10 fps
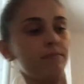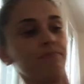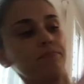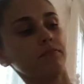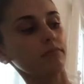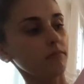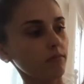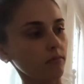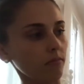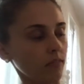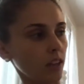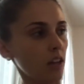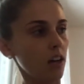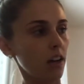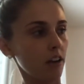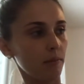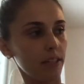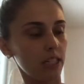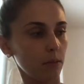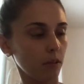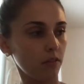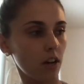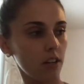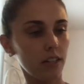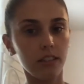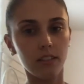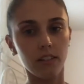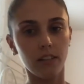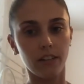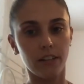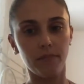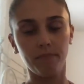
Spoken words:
I have my table of contents here.